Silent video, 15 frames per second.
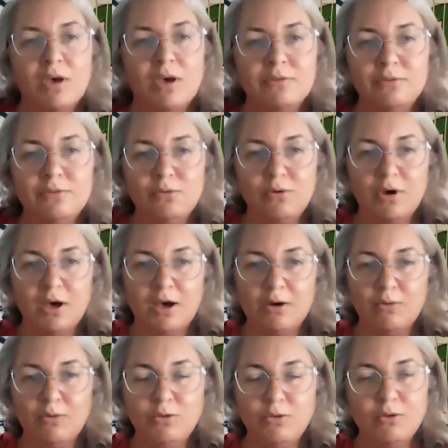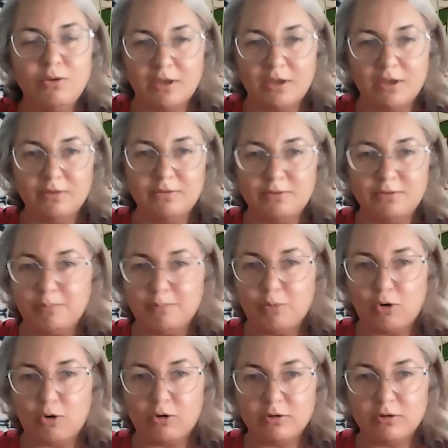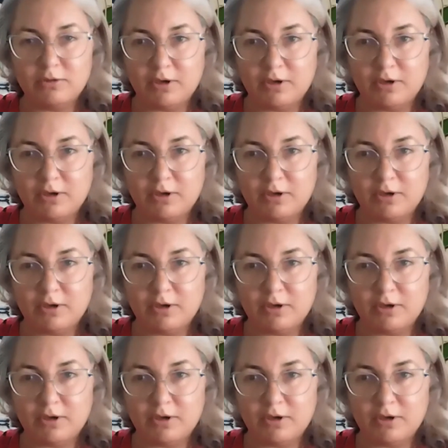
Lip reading: as to how you can support,